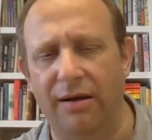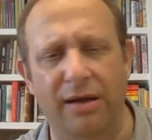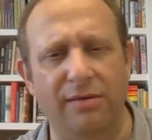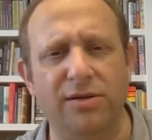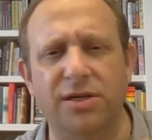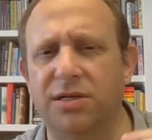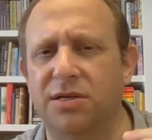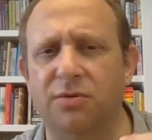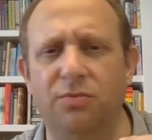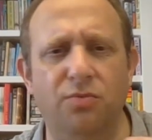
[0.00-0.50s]

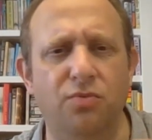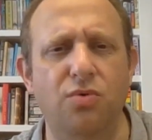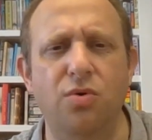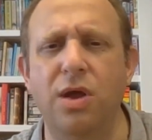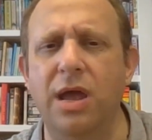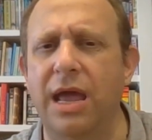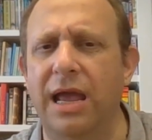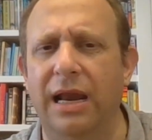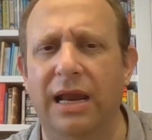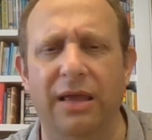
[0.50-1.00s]
Just a
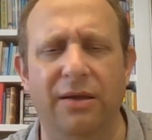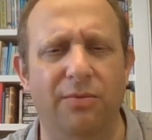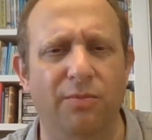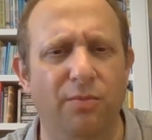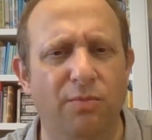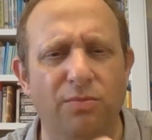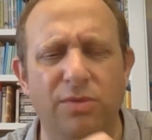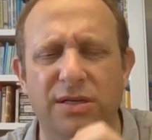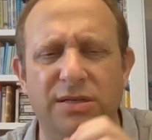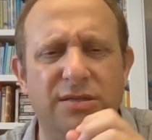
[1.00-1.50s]
really
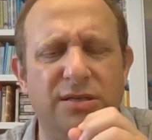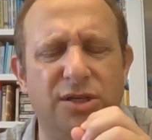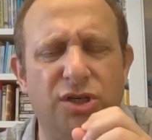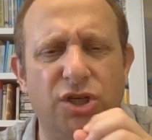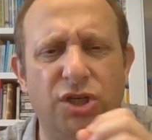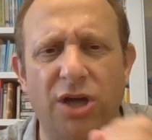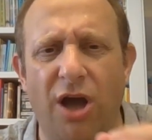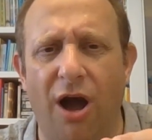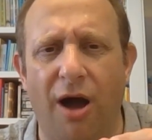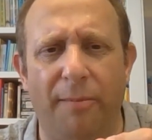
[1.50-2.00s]

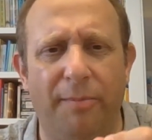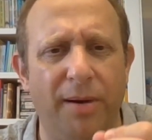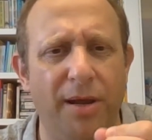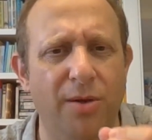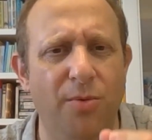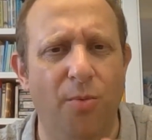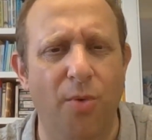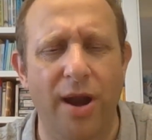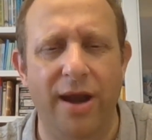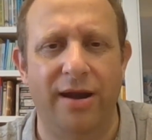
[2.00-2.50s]
sharply
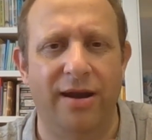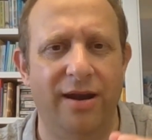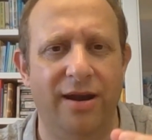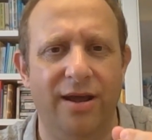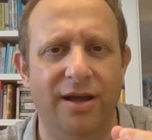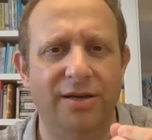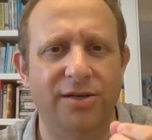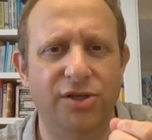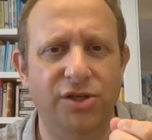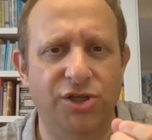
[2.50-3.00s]

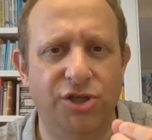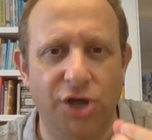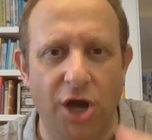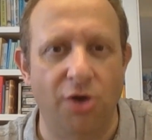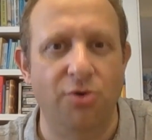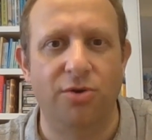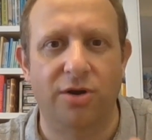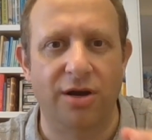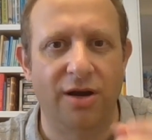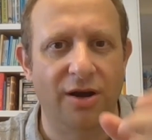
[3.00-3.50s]
written
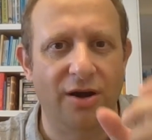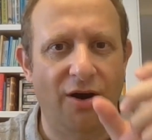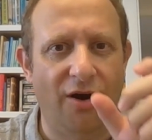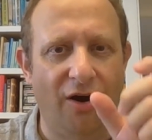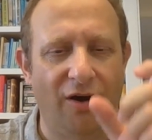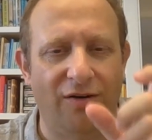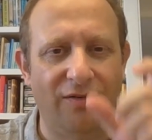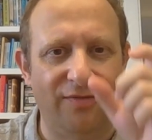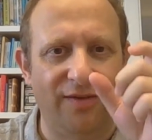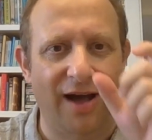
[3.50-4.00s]
joke
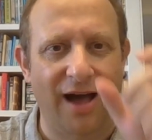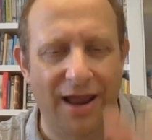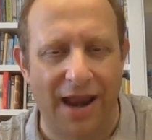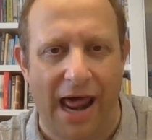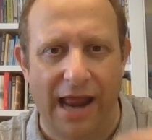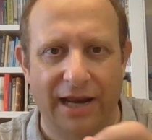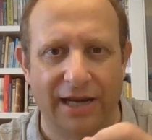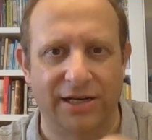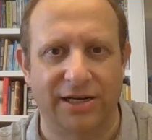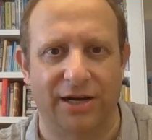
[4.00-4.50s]
of an
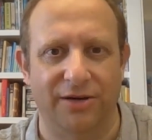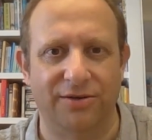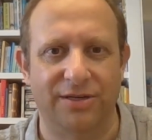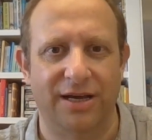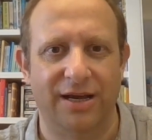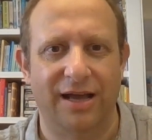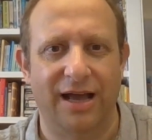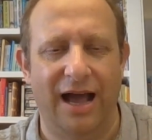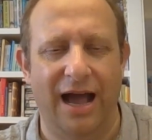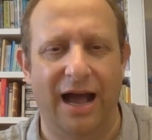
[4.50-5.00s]
anecdote,
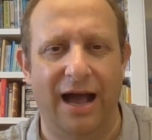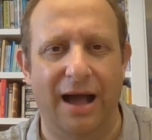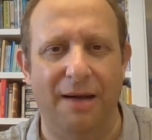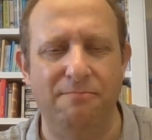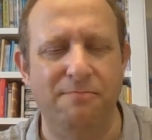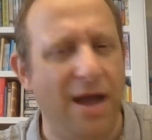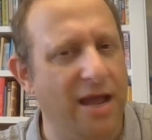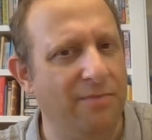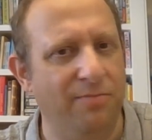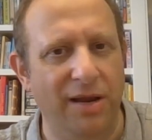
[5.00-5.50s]
and
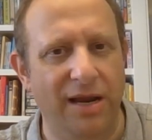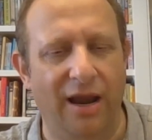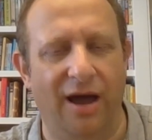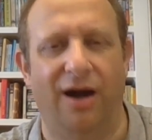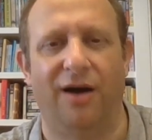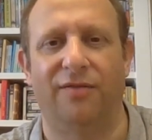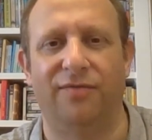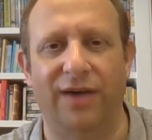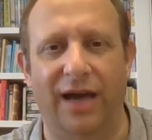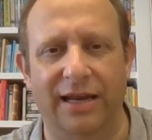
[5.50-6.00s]
made me
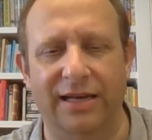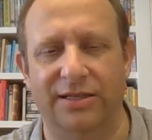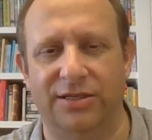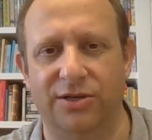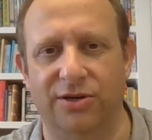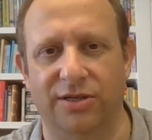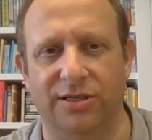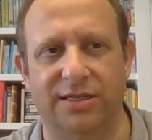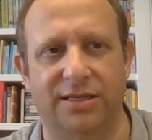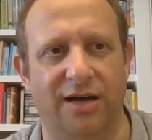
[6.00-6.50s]
laugh, and it's
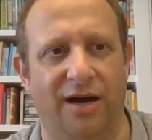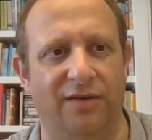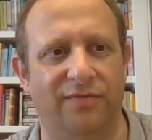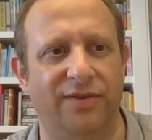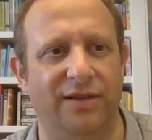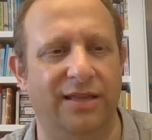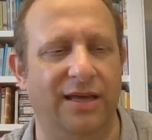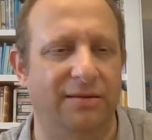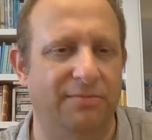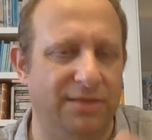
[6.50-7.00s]
good stuff.
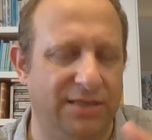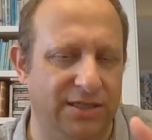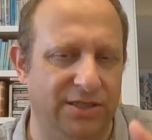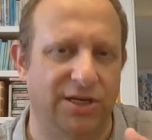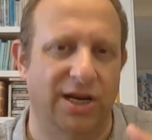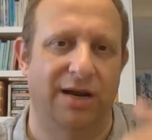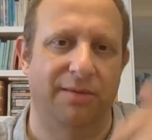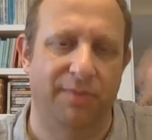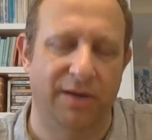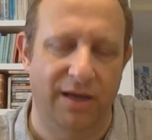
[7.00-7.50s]
And then Mrs.
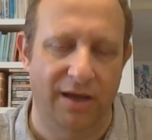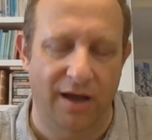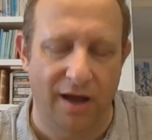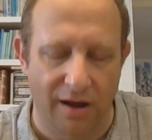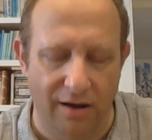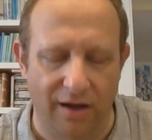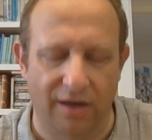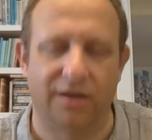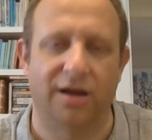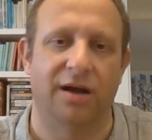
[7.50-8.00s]
Jellyby
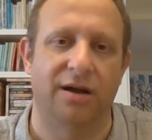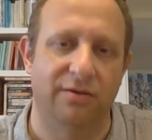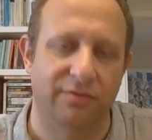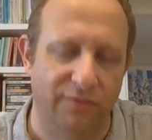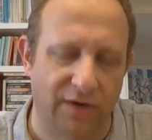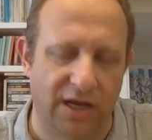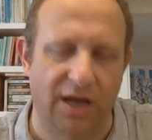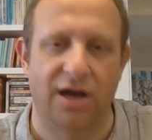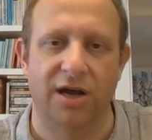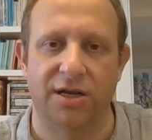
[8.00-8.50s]

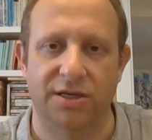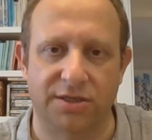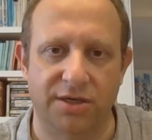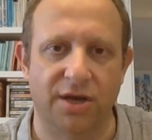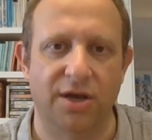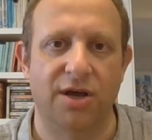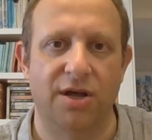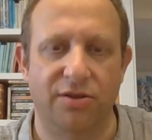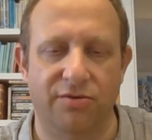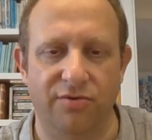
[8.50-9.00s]
recurs
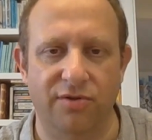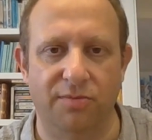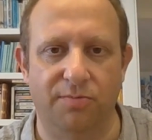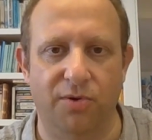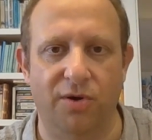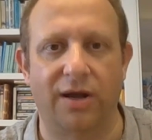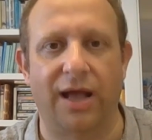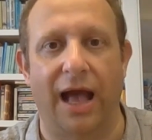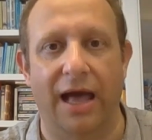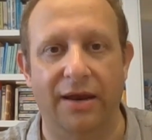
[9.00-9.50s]
through the
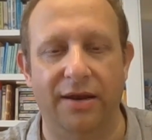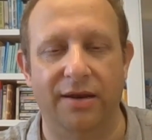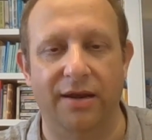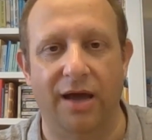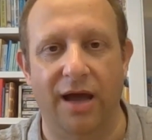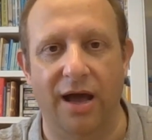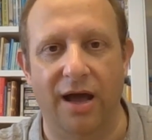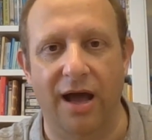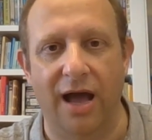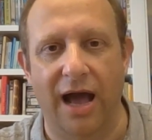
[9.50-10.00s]
book, and
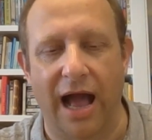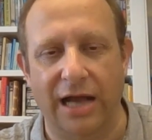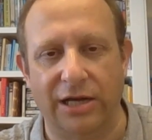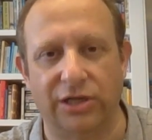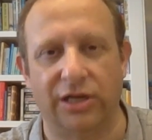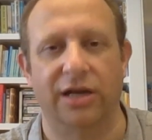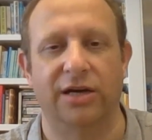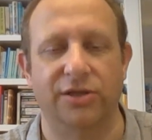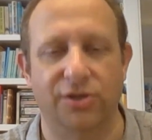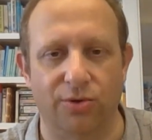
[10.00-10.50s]

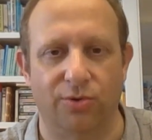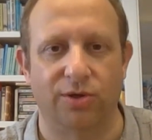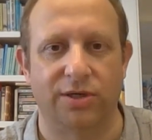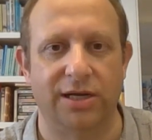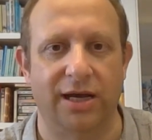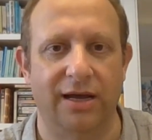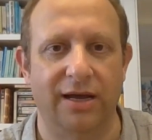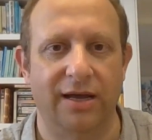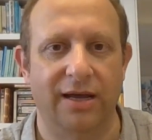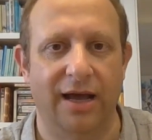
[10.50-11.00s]
actually her
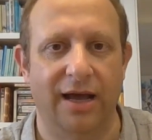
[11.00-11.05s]
daughter,